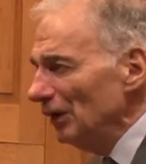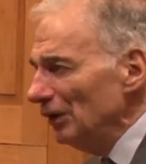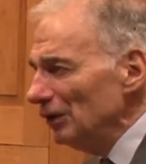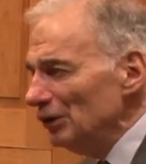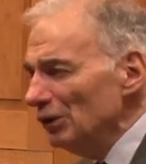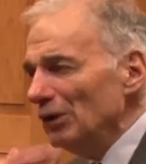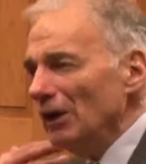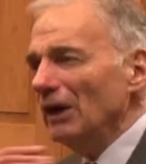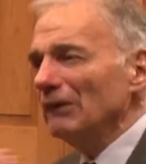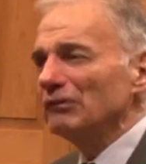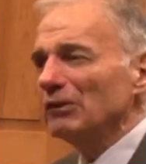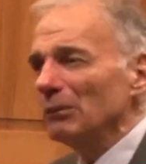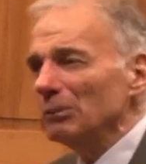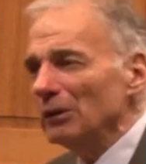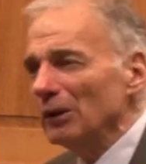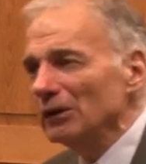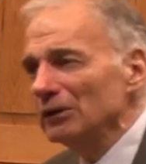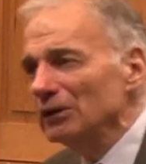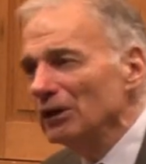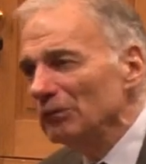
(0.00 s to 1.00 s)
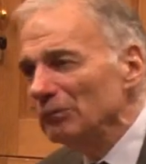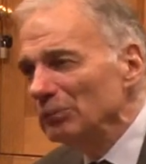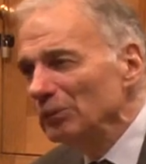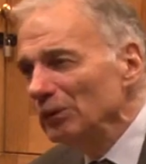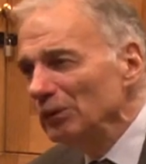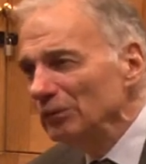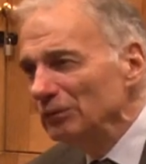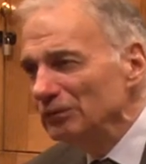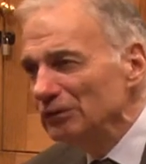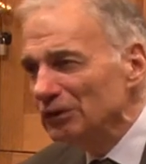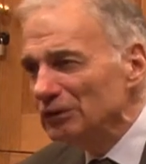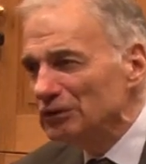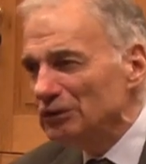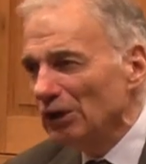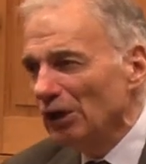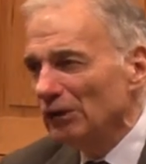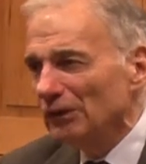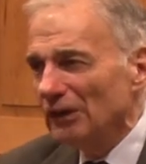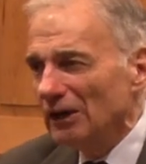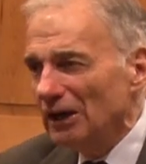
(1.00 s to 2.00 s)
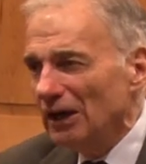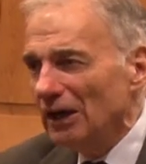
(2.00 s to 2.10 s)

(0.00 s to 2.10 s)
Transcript: You have the burden of proof to show that